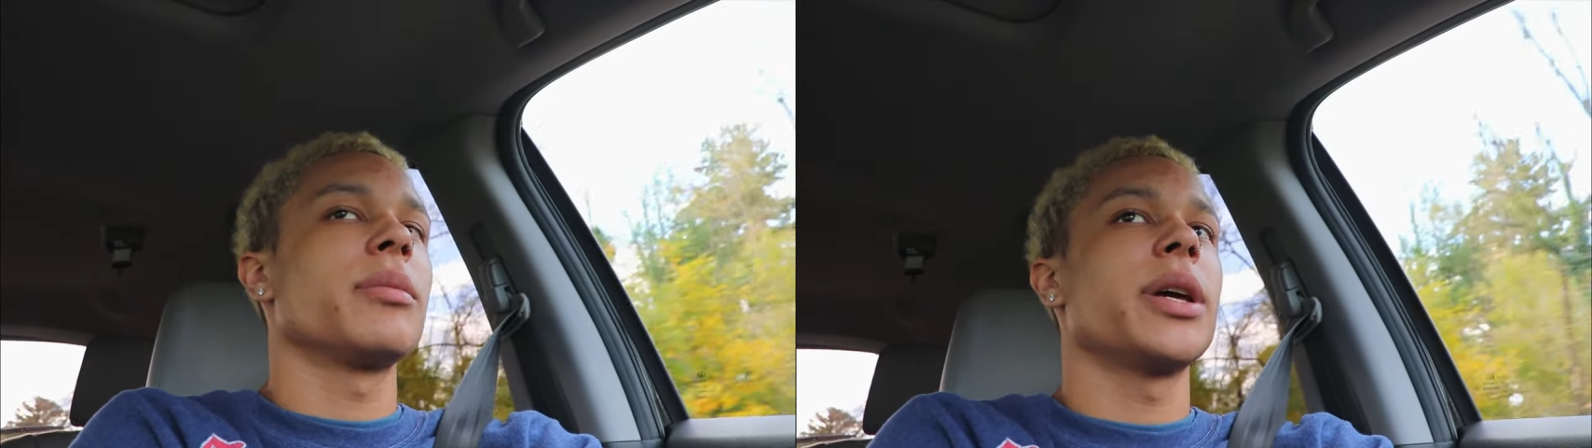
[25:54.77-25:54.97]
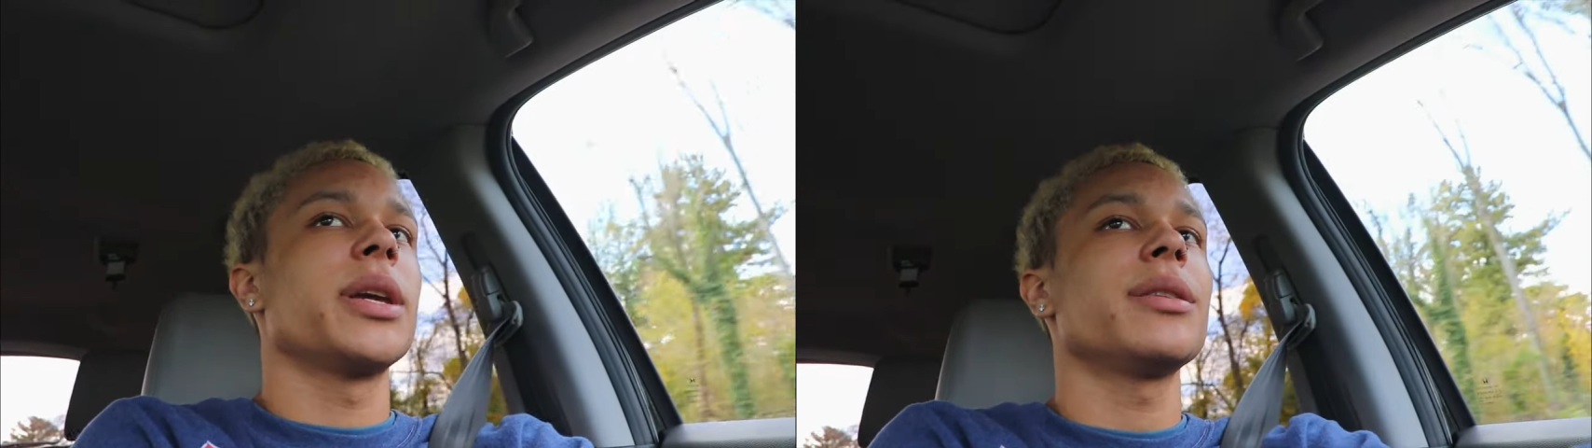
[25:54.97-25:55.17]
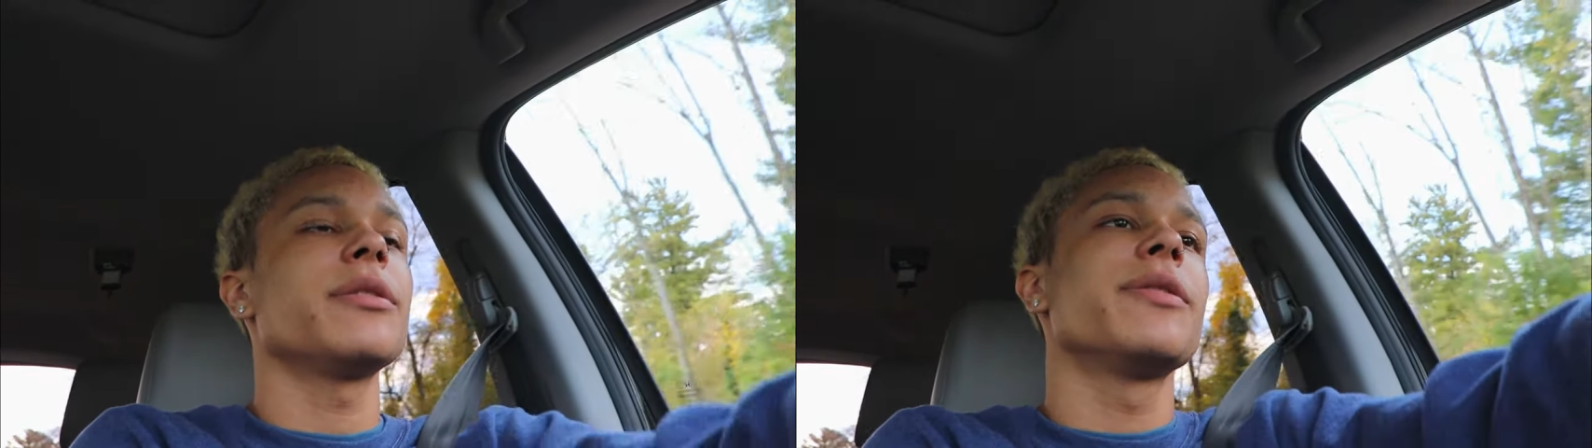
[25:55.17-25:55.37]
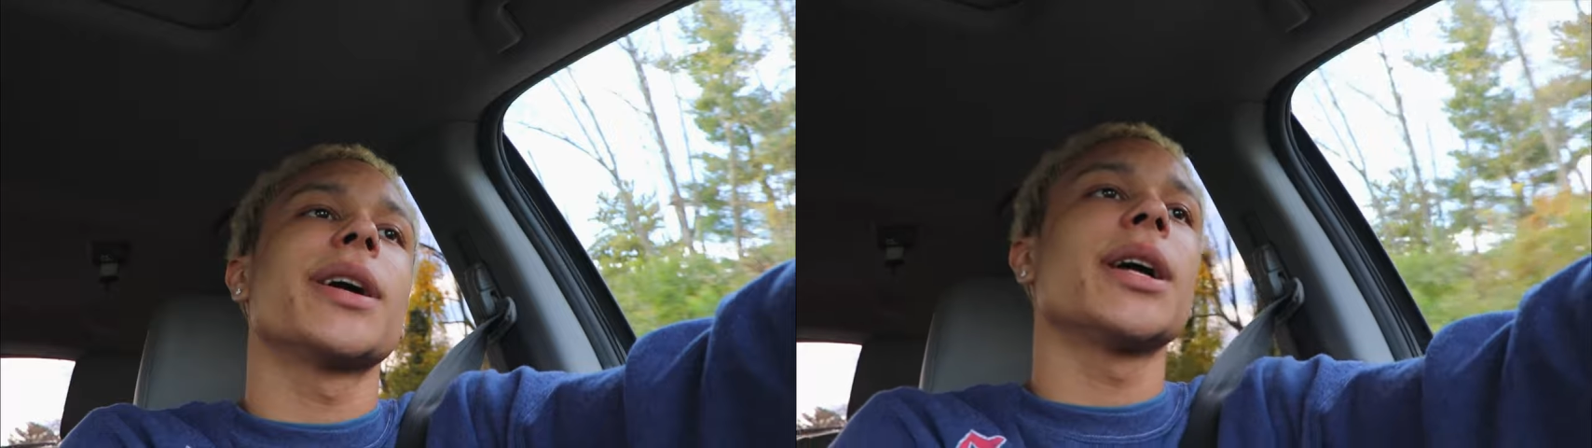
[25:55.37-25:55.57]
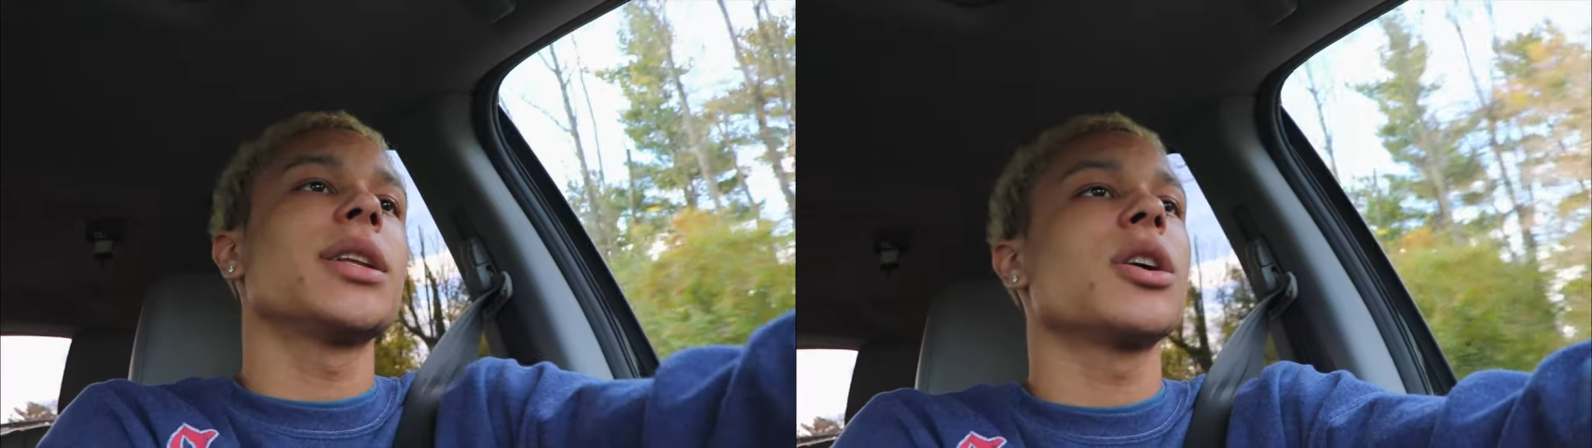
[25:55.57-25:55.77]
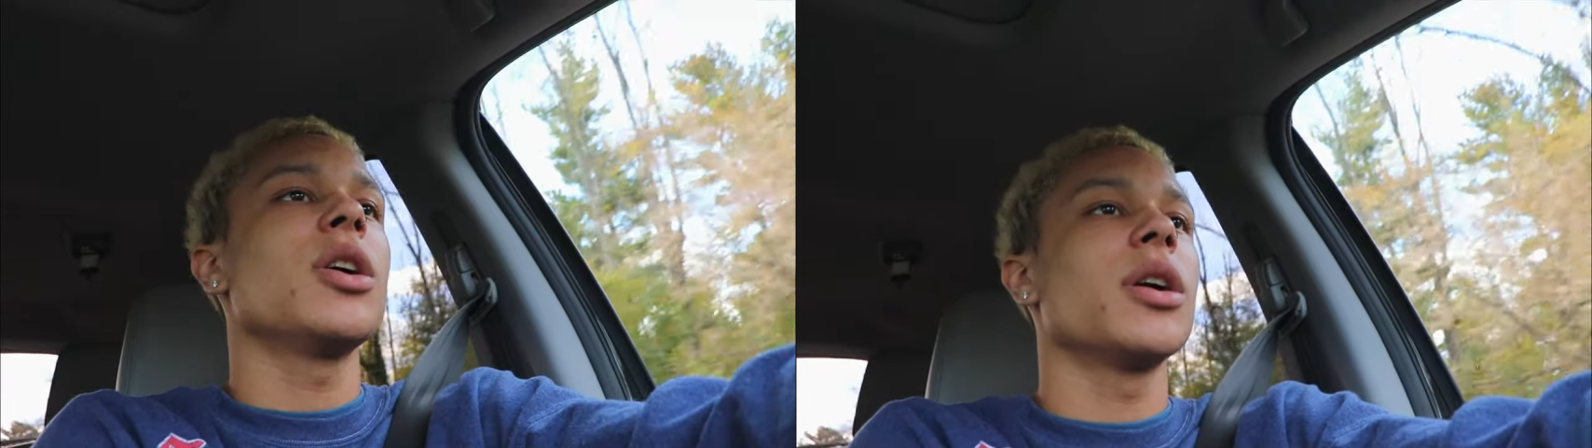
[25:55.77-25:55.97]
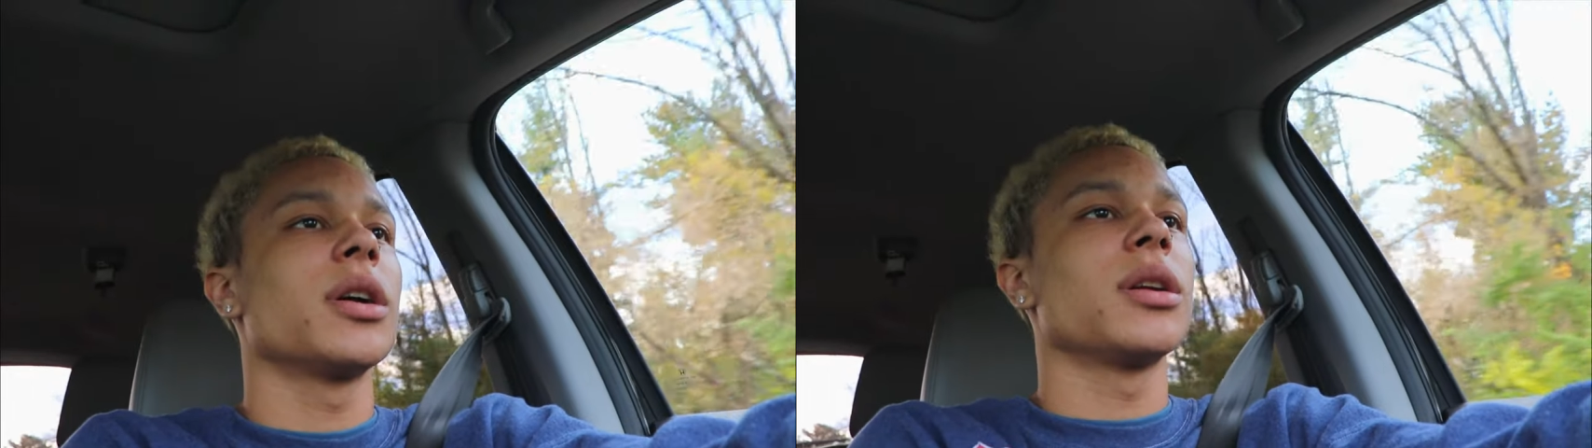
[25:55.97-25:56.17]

I'm like, get the fuck out the car.